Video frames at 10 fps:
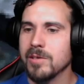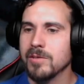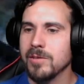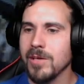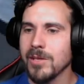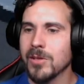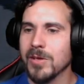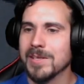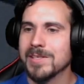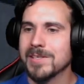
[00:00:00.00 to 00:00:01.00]
Look at
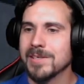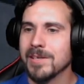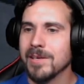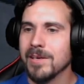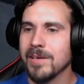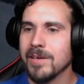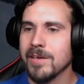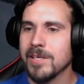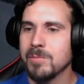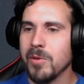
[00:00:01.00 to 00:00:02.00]
this.
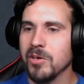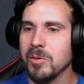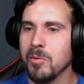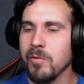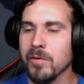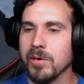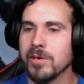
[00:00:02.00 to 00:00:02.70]
He's barely moving.